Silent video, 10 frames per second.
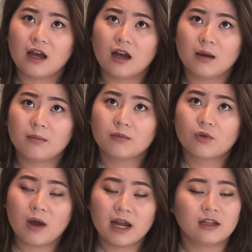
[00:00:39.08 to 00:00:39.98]

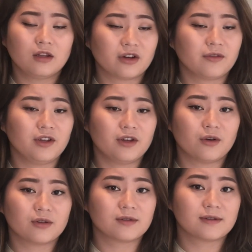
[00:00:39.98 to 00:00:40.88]
quite a lot of you
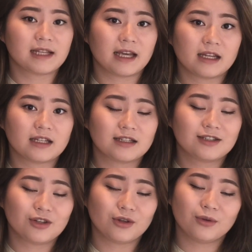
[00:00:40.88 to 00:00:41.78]
also said
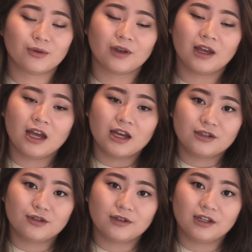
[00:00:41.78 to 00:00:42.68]
to
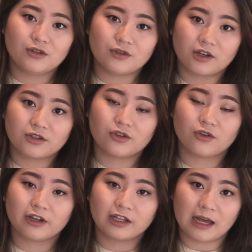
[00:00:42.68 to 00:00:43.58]
do the
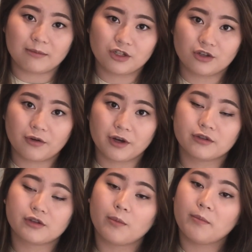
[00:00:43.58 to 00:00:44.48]
drugstore glam
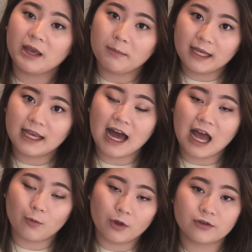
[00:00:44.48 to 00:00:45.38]
tutorial, so maybe
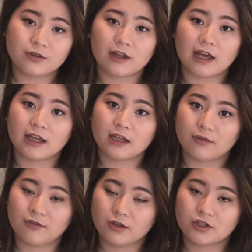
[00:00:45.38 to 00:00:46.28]
I will do that in
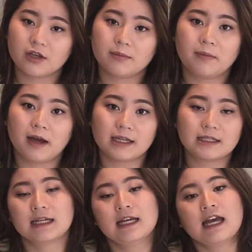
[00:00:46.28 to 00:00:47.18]
the future.
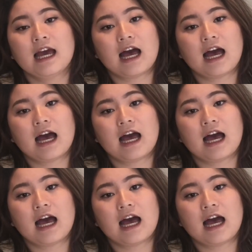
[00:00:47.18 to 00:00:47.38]
But